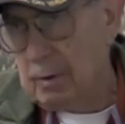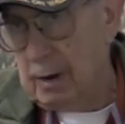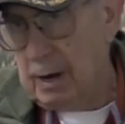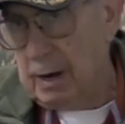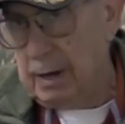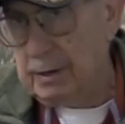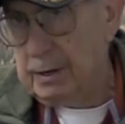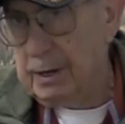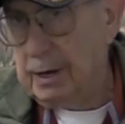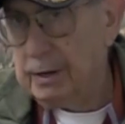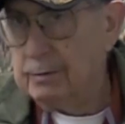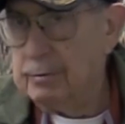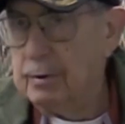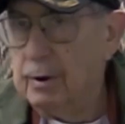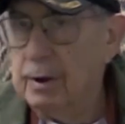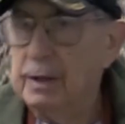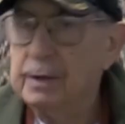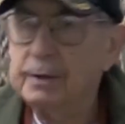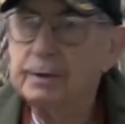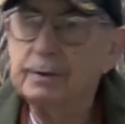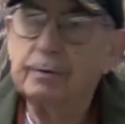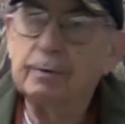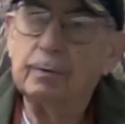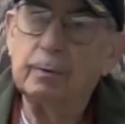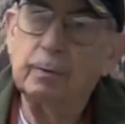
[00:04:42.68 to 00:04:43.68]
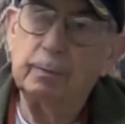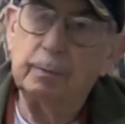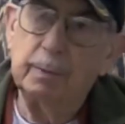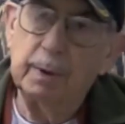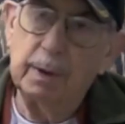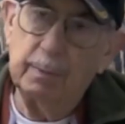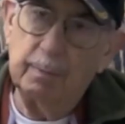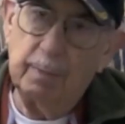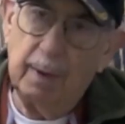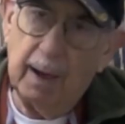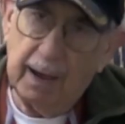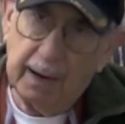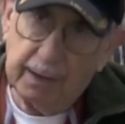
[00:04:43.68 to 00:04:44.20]
grade, they transferred
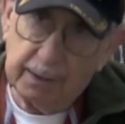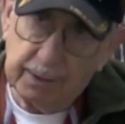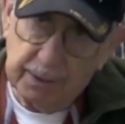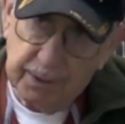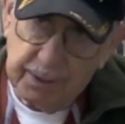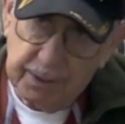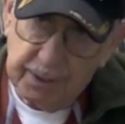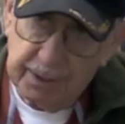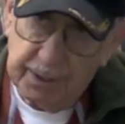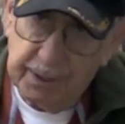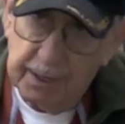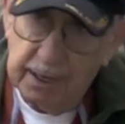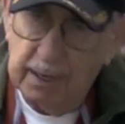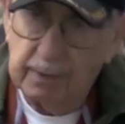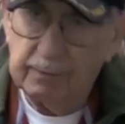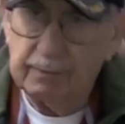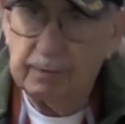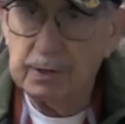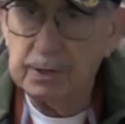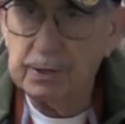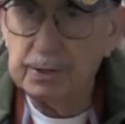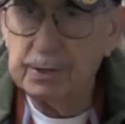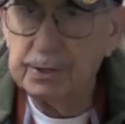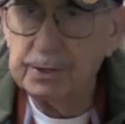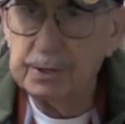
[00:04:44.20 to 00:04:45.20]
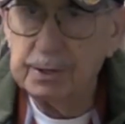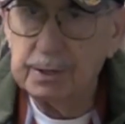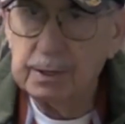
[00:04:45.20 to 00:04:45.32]
me back to Stevens.